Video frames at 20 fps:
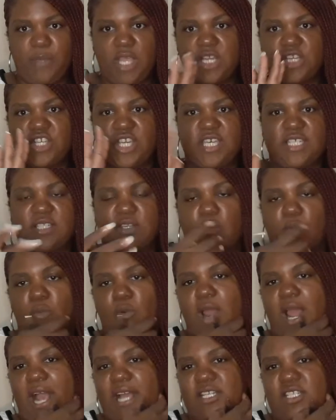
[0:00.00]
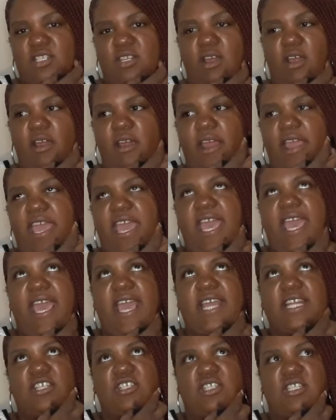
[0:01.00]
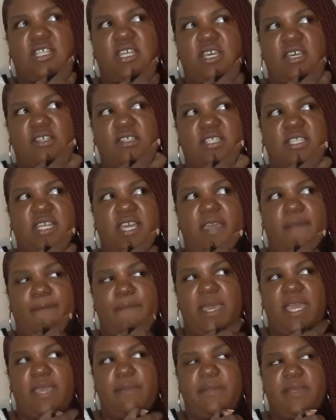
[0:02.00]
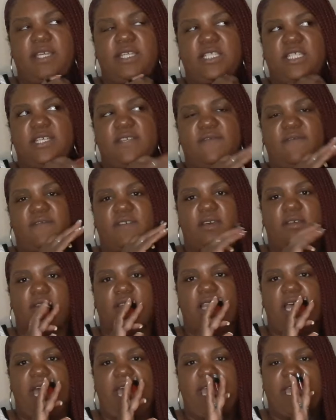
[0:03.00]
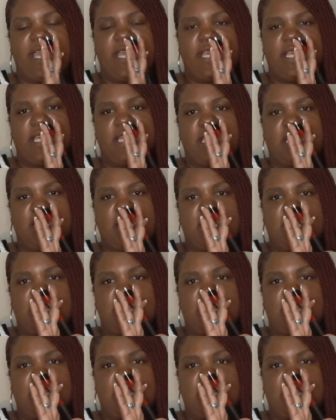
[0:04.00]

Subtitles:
just a rock star. And Giselle said maybe she felt like